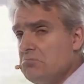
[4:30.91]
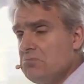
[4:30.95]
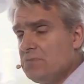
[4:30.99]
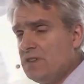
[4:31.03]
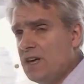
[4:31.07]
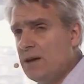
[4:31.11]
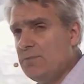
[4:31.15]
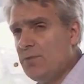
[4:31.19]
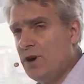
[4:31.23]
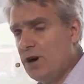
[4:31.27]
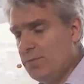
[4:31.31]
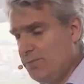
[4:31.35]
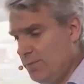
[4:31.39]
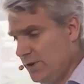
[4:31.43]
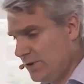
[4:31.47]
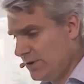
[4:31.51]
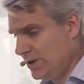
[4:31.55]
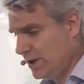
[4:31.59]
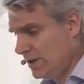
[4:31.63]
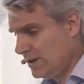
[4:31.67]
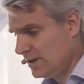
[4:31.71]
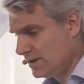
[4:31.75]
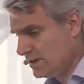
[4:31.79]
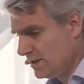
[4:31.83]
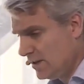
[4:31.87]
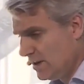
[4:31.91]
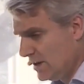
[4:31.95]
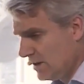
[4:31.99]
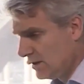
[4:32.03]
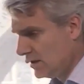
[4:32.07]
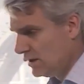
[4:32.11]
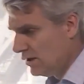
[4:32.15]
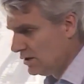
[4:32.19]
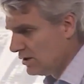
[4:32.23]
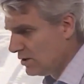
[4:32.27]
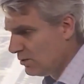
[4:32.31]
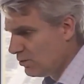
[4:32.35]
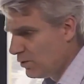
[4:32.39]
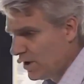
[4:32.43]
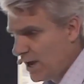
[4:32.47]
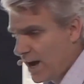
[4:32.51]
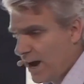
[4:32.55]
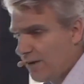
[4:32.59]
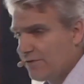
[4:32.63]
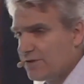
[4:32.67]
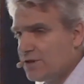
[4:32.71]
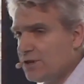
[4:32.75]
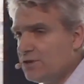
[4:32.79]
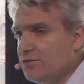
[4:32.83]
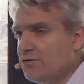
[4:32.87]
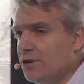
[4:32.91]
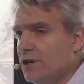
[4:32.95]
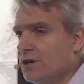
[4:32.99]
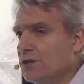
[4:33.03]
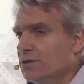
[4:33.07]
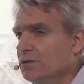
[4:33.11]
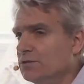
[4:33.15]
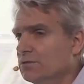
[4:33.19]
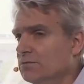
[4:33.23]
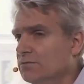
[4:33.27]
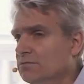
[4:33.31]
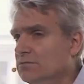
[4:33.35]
They might be things like, we have to grow.